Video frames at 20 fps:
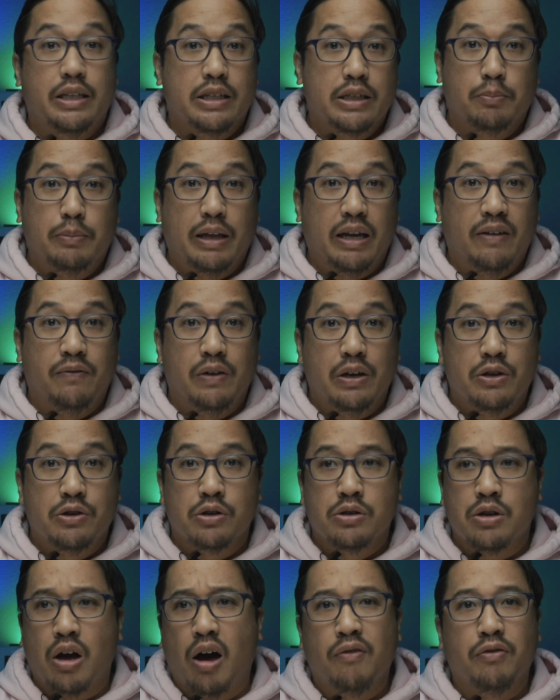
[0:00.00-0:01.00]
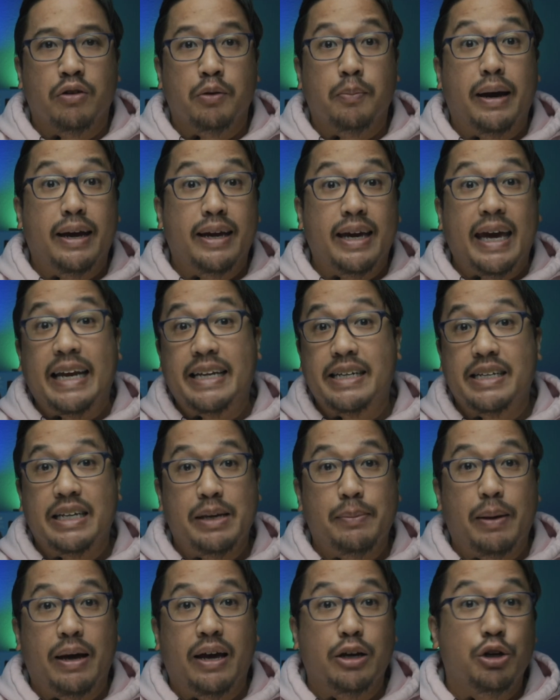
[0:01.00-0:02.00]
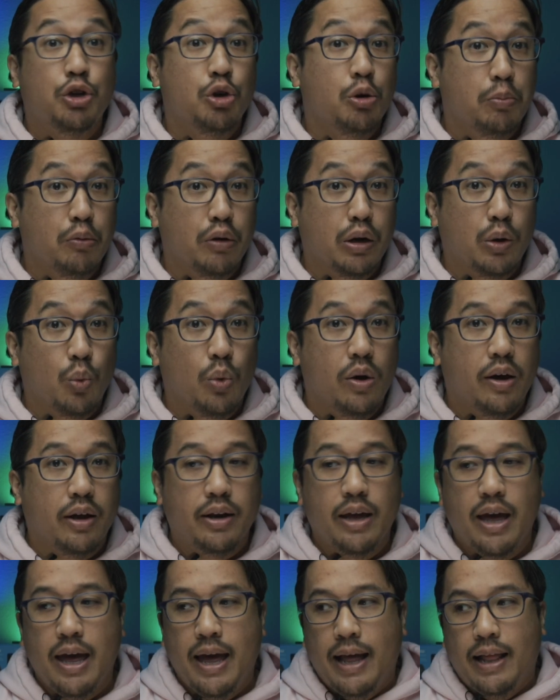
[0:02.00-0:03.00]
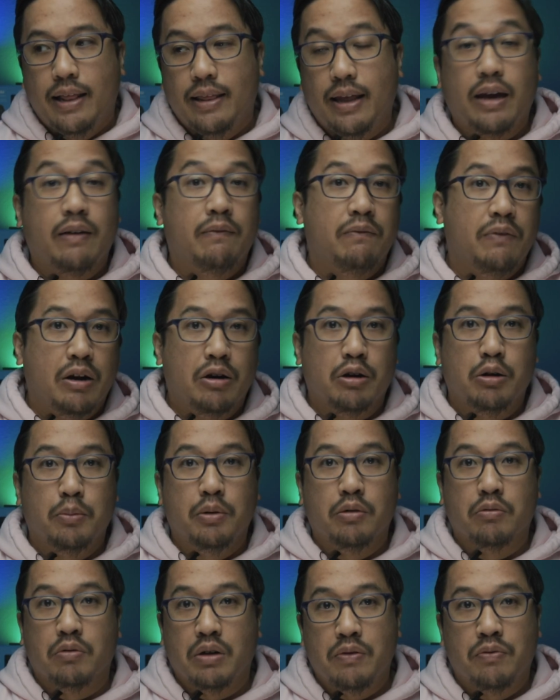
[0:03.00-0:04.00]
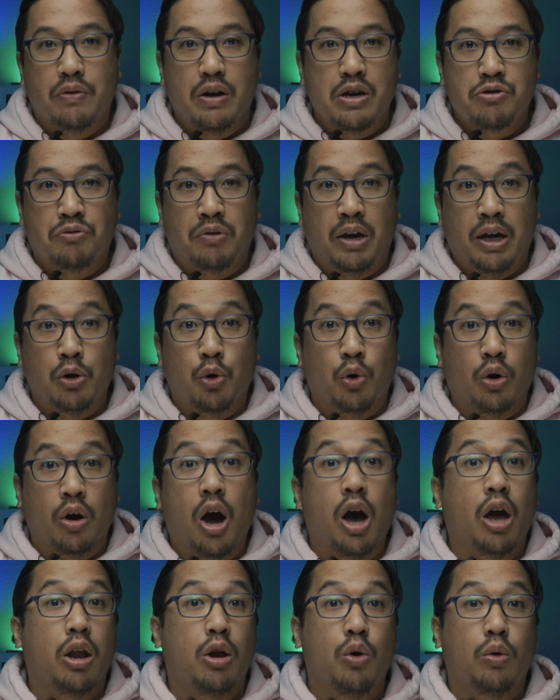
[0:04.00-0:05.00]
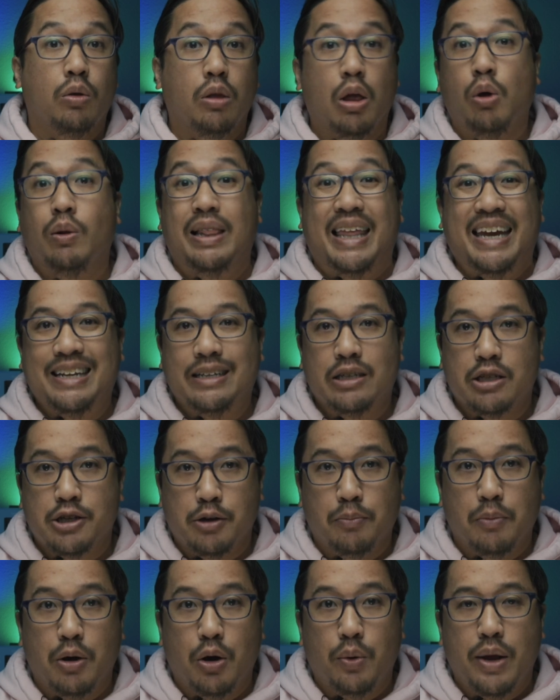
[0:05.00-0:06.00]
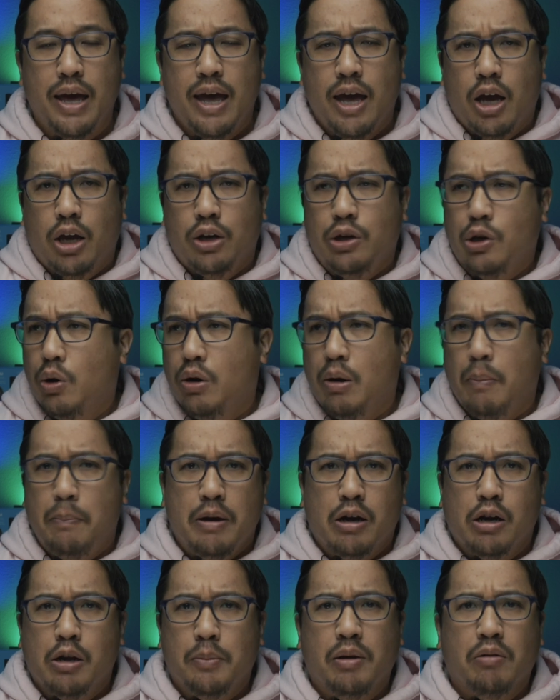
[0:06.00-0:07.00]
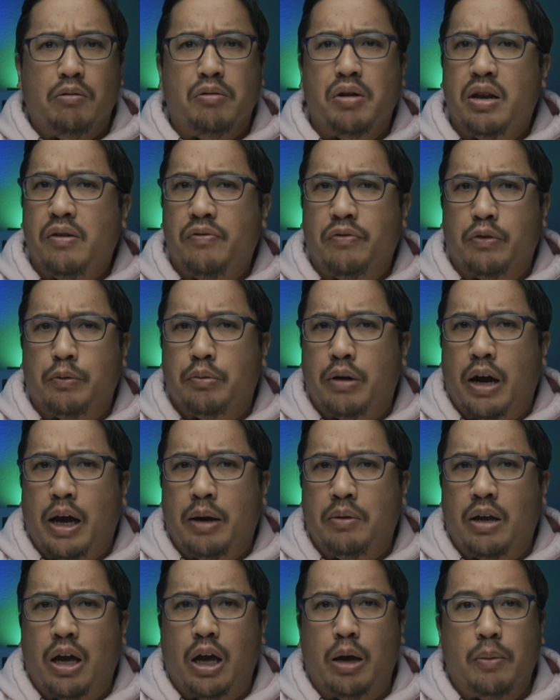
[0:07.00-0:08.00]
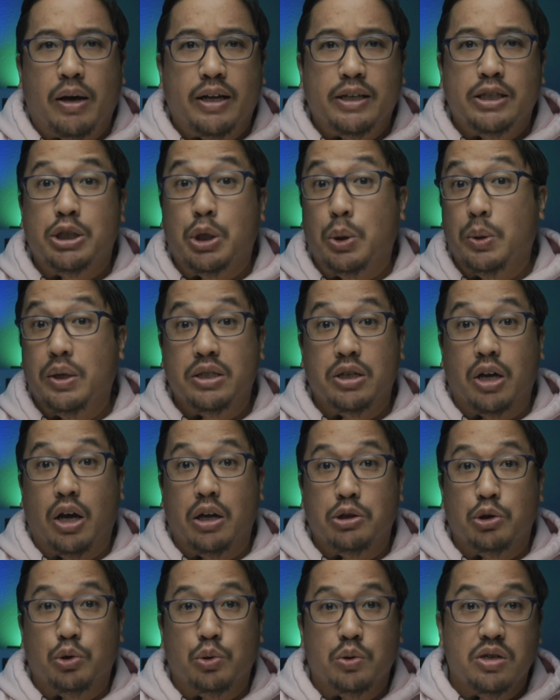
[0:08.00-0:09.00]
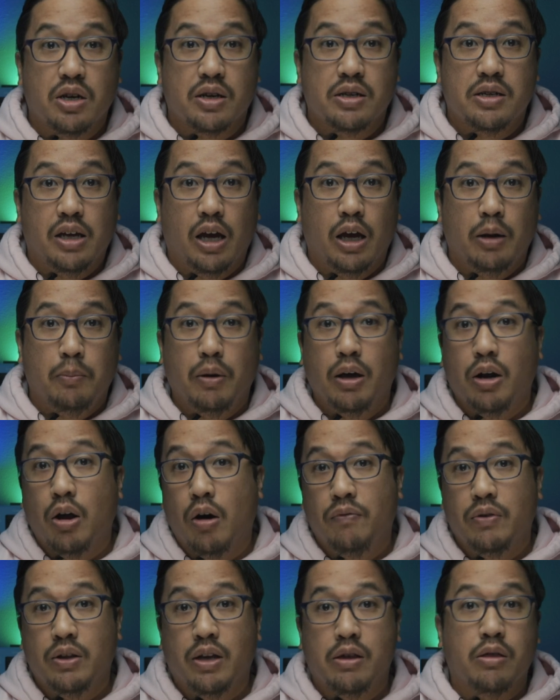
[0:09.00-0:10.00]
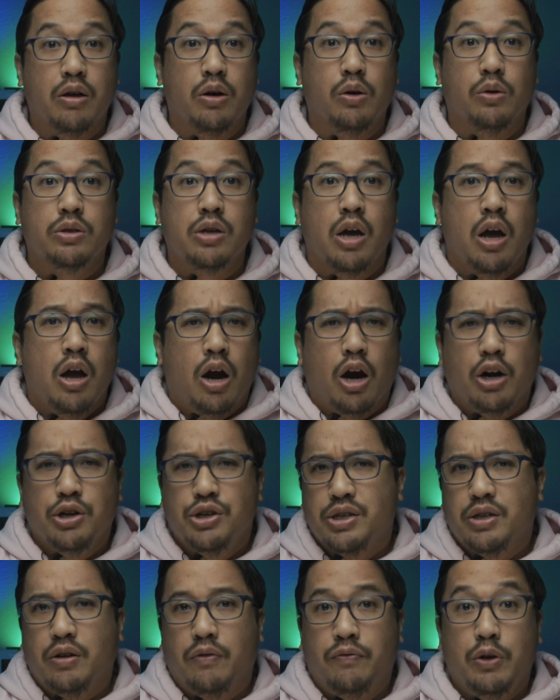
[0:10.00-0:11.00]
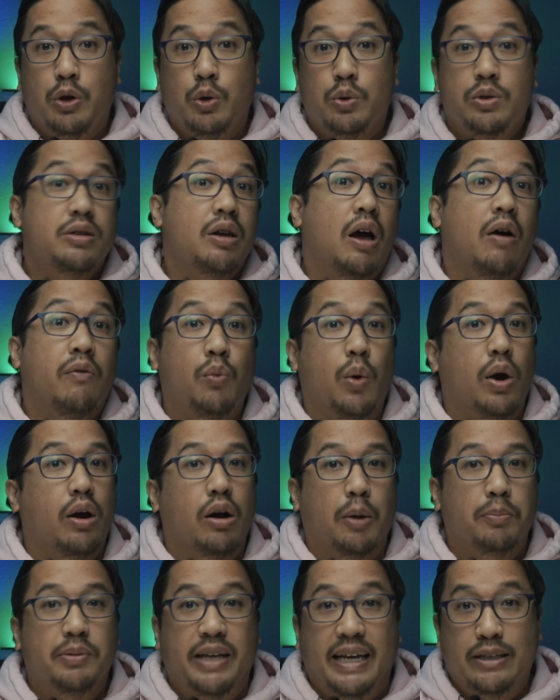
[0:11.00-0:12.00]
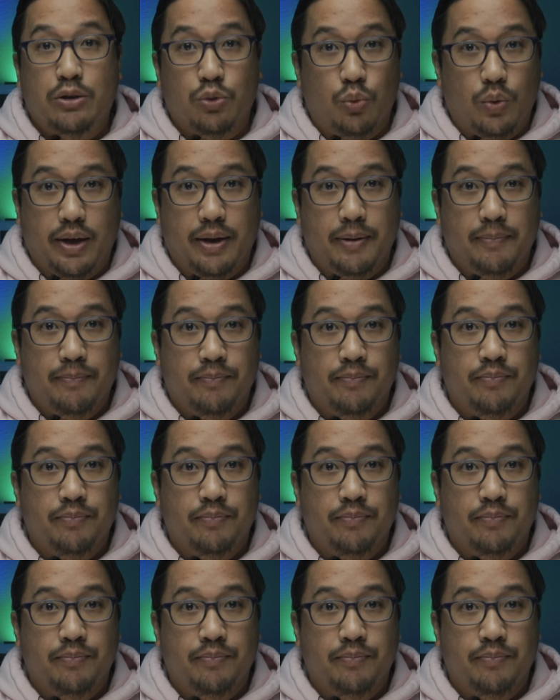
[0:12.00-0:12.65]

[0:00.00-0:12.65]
display features offered by HDMI 2.1, like variable refresh rate or auto low latency mode, don't appear to be ready for prime time on Sony's console just yet, but hopefully those are just a few software updates away.